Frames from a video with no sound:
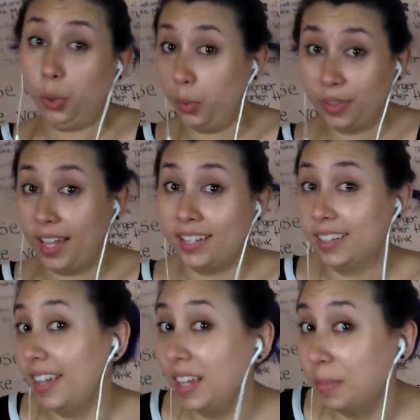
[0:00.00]
took
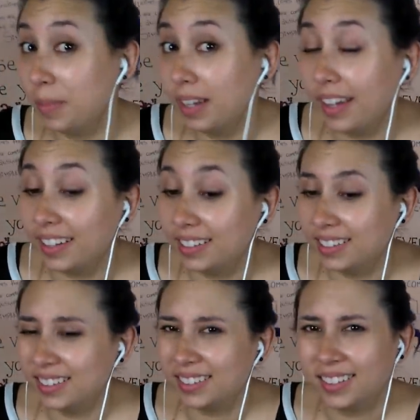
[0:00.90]
that name and
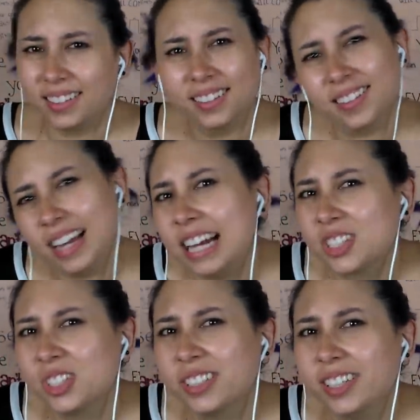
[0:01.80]

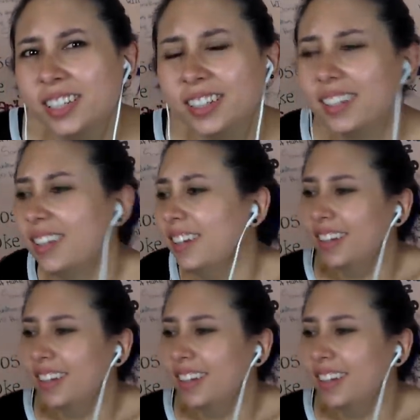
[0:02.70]
actually